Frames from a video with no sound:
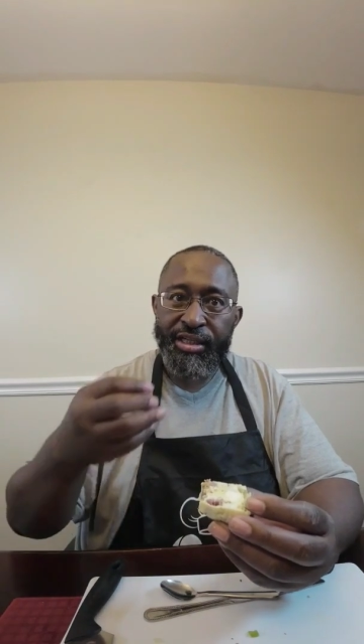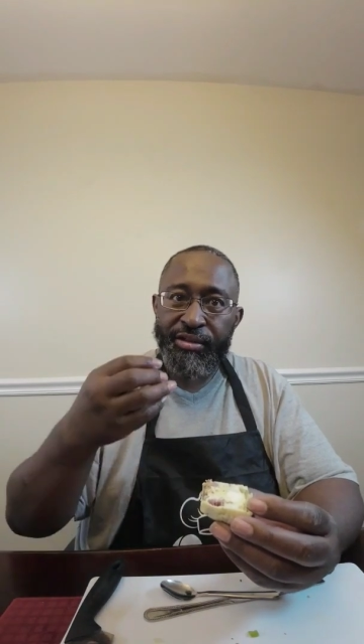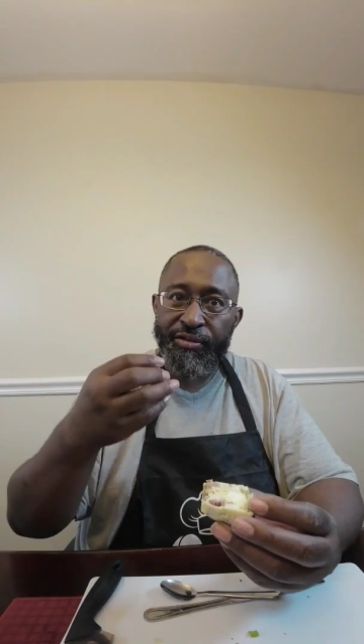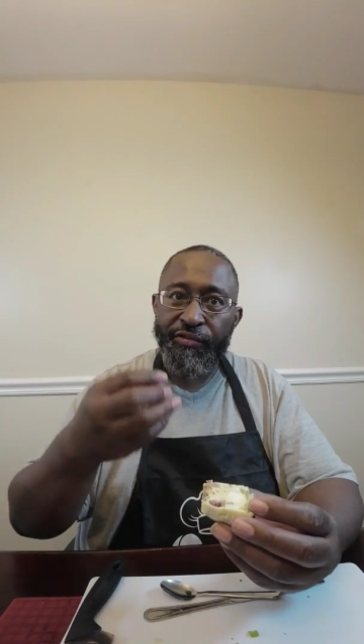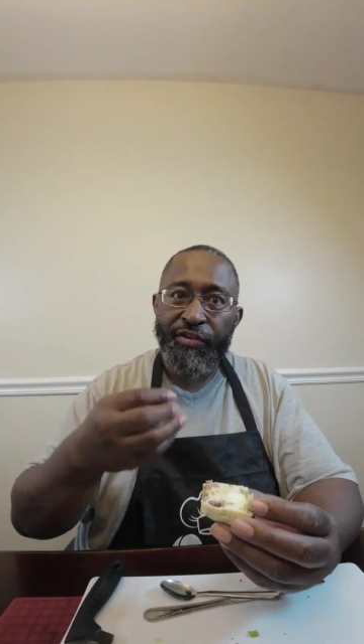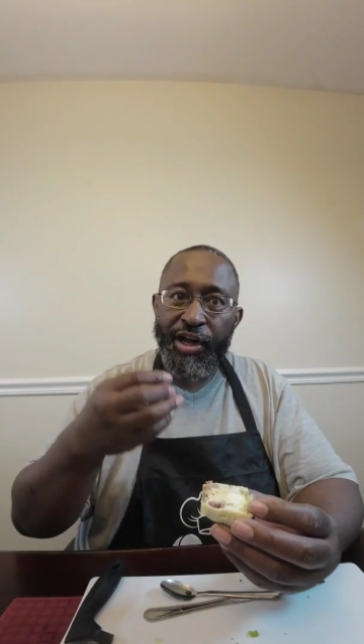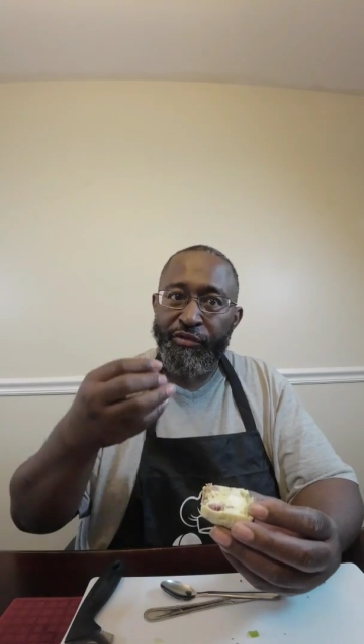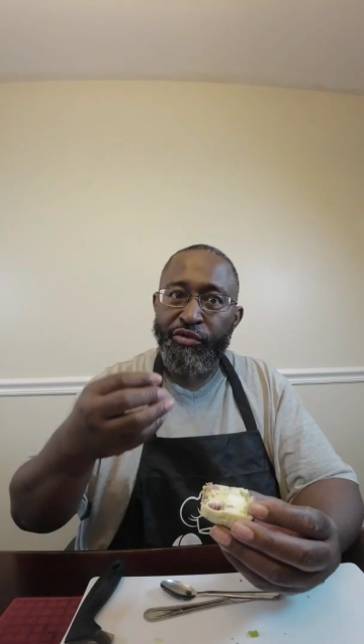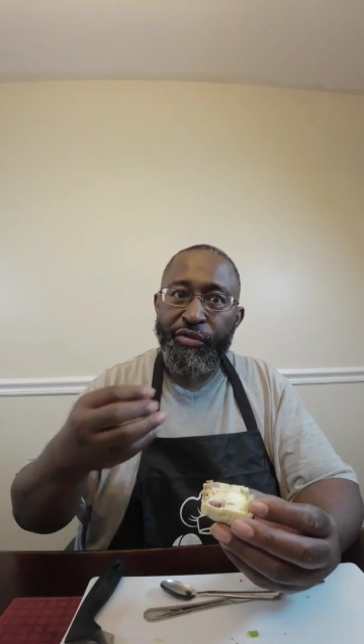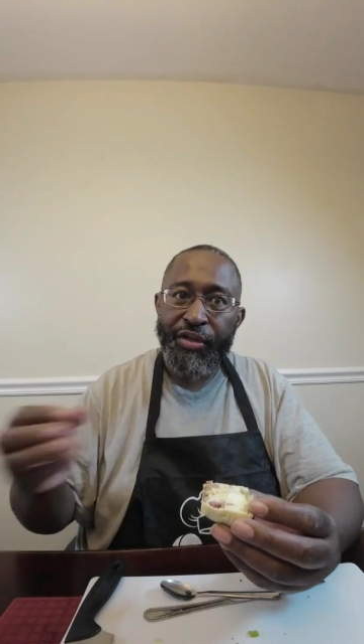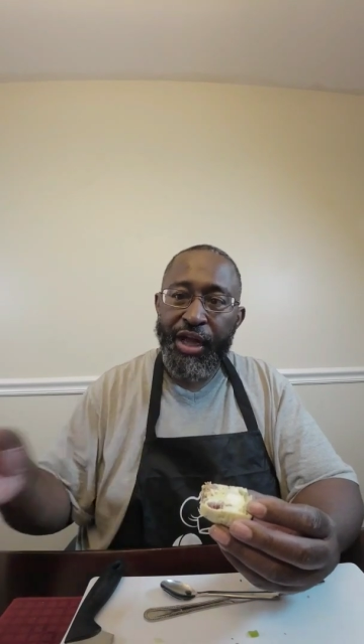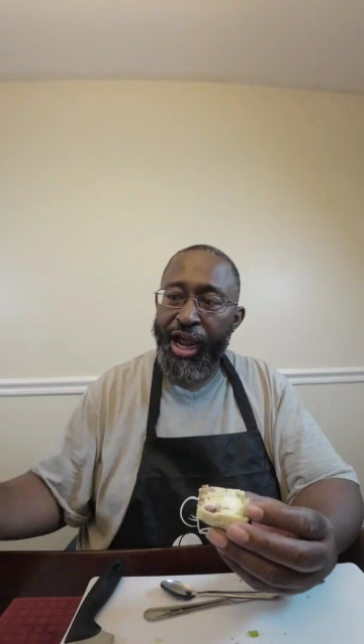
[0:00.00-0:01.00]
the flavor
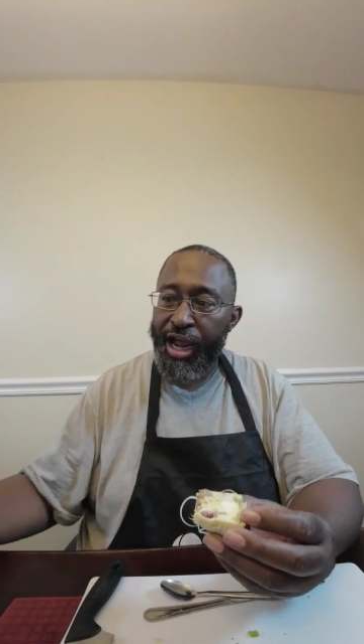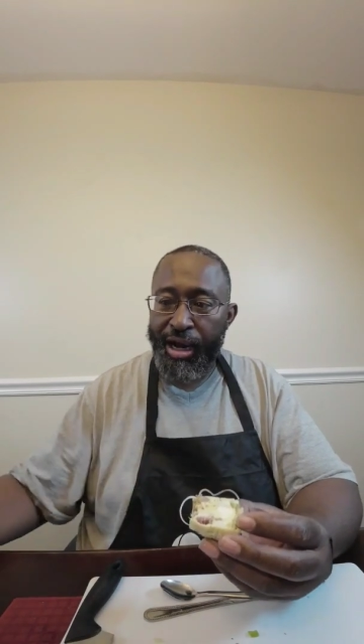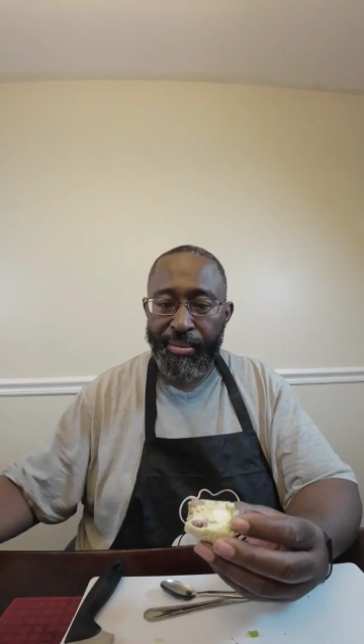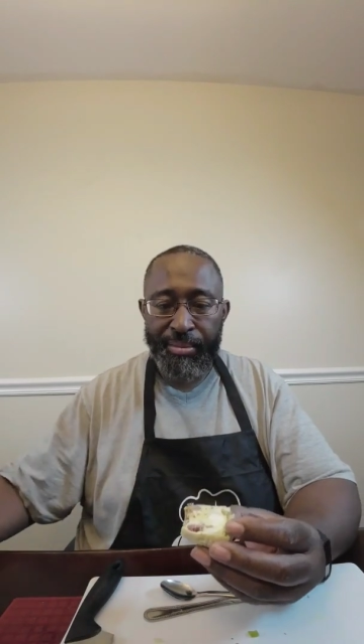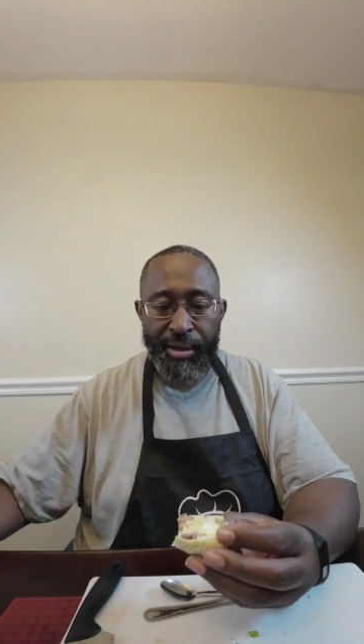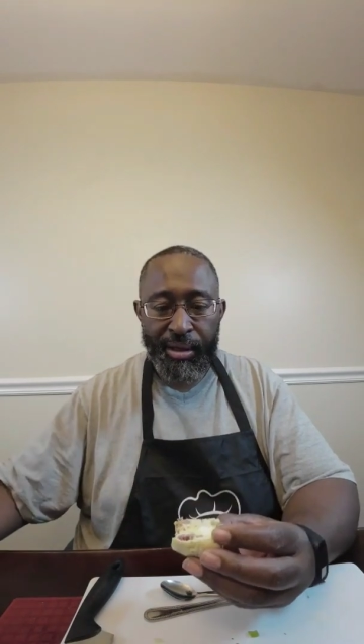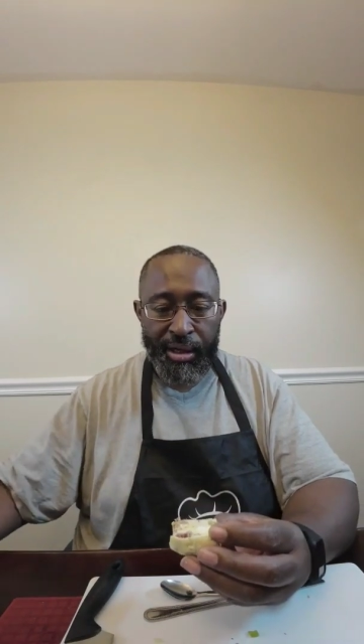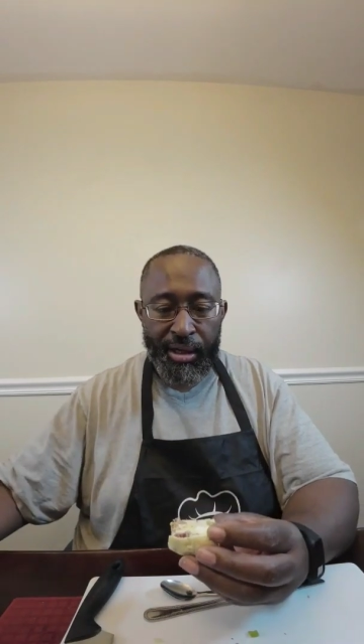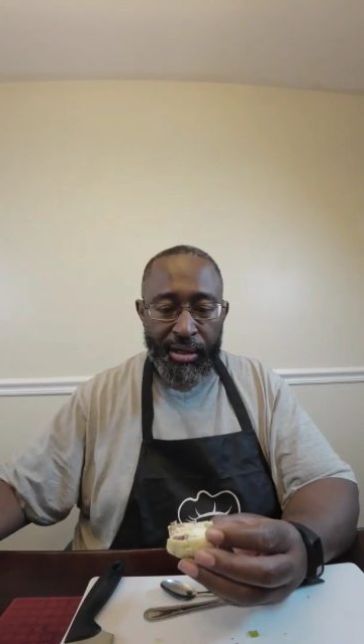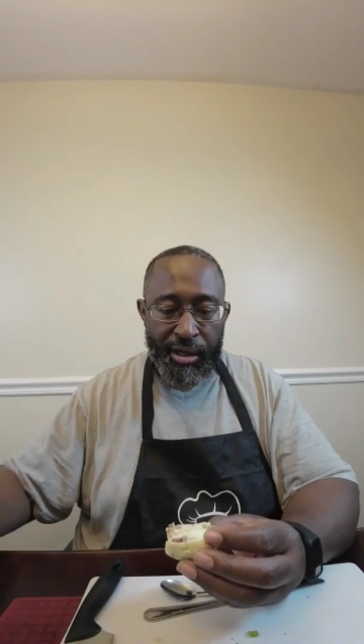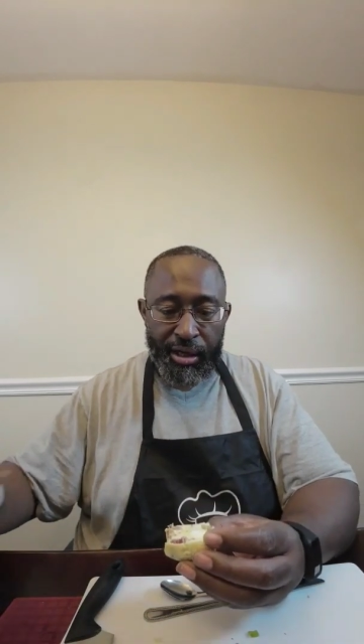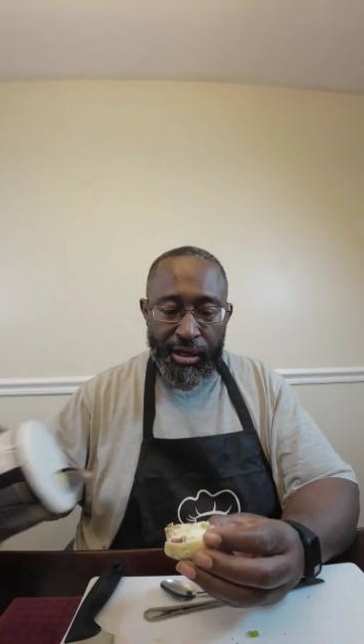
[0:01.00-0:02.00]
of the ham
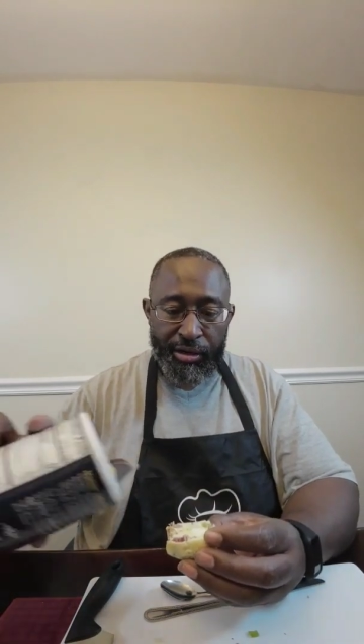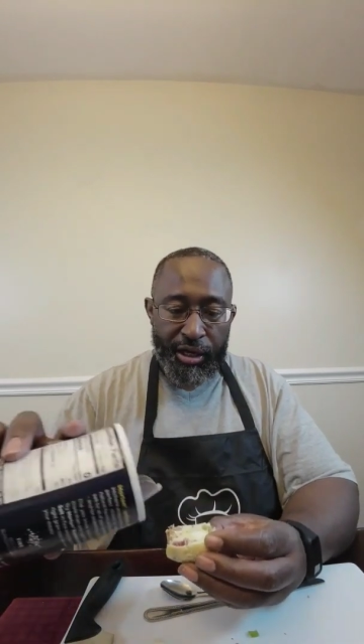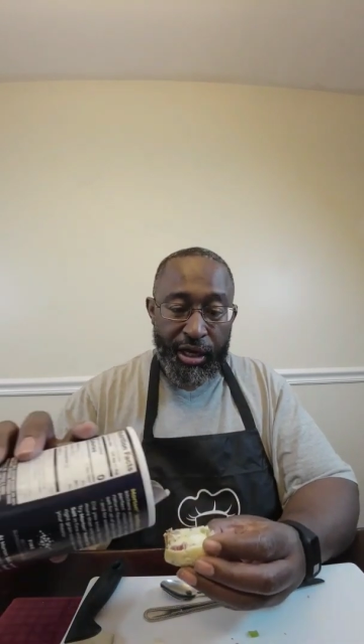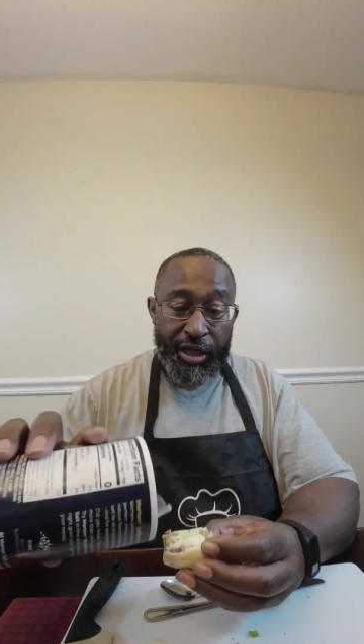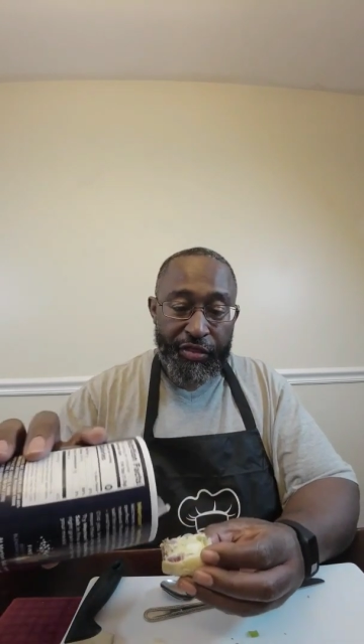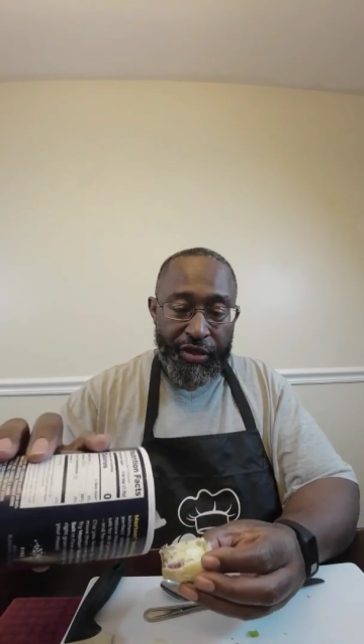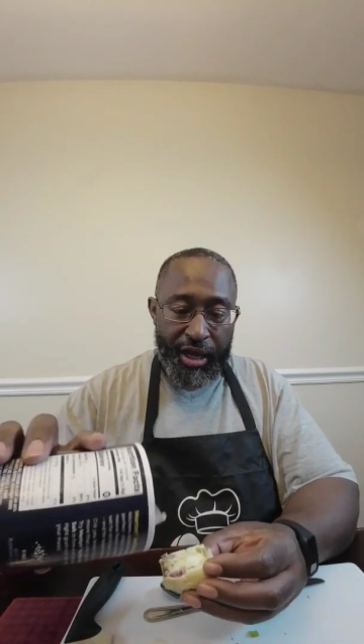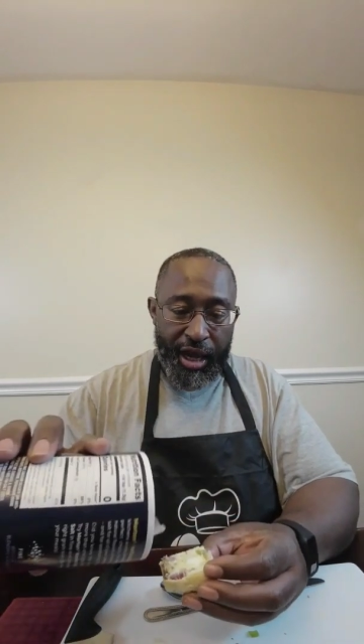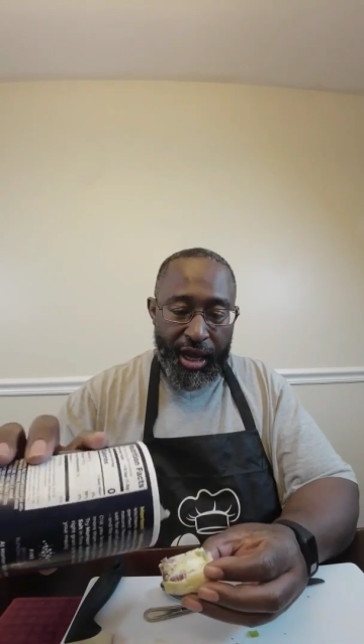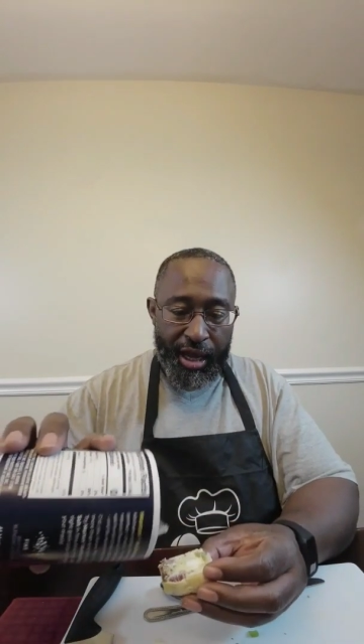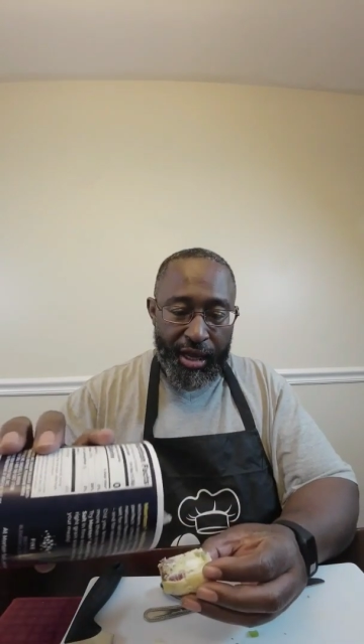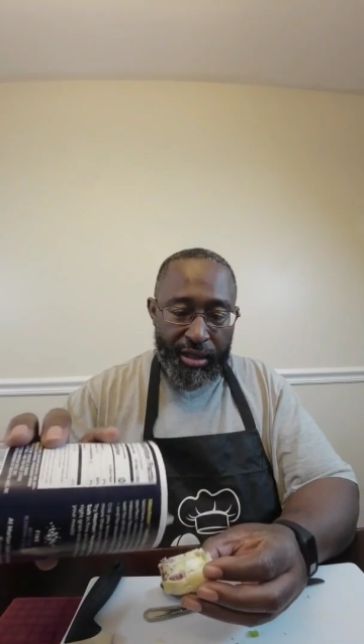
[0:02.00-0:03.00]
in the
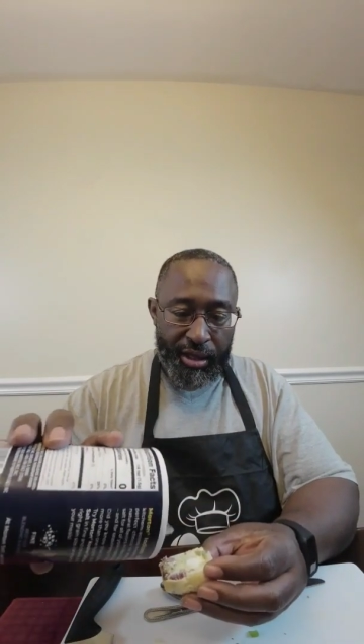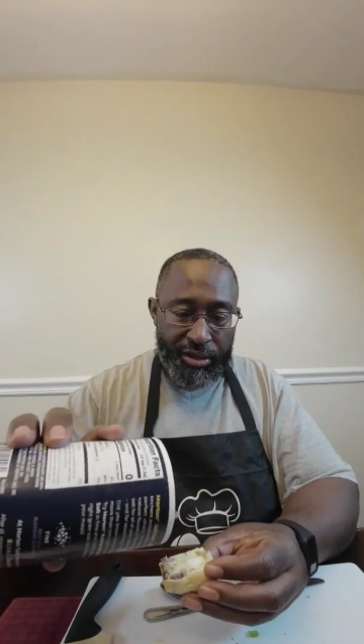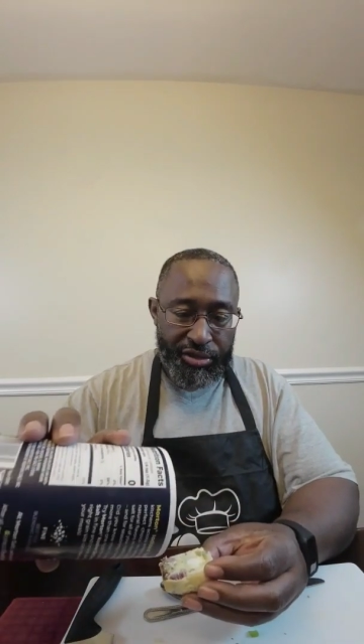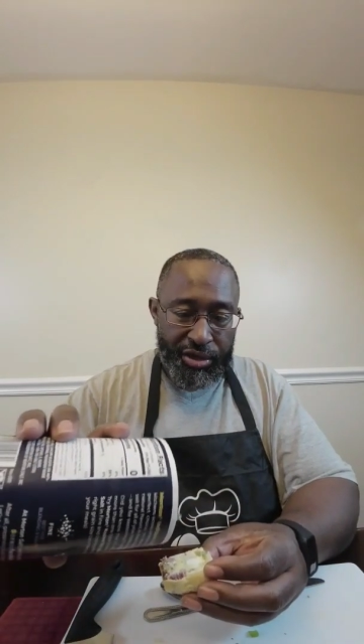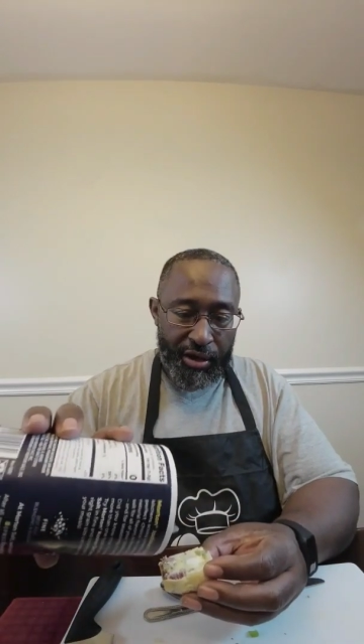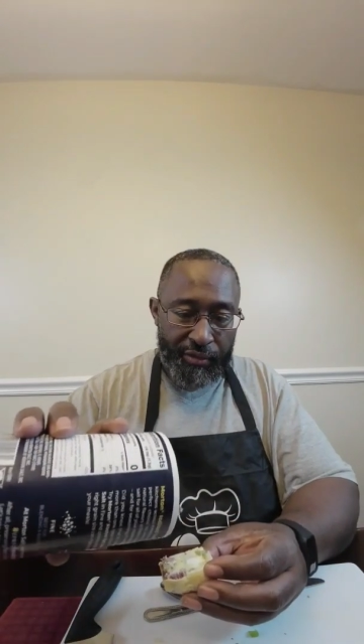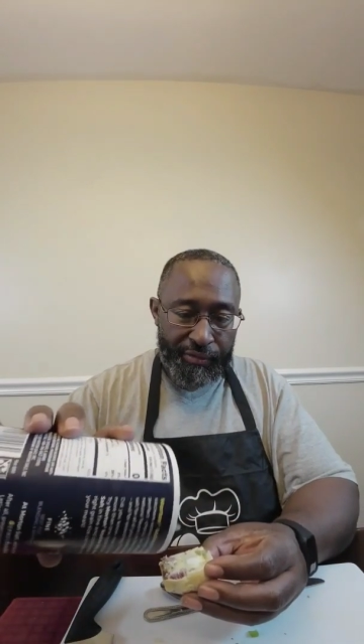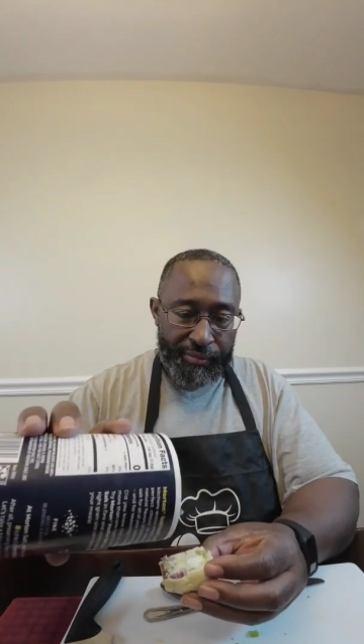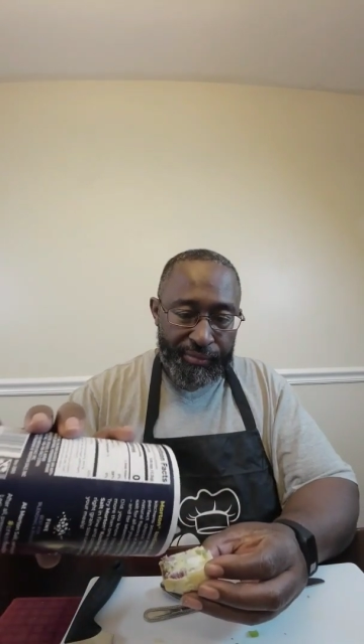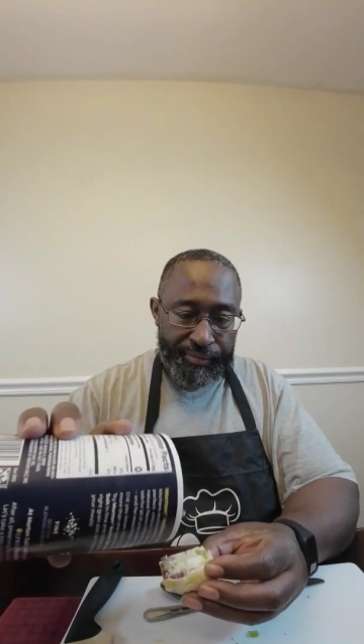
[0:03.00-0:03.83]
egg itself.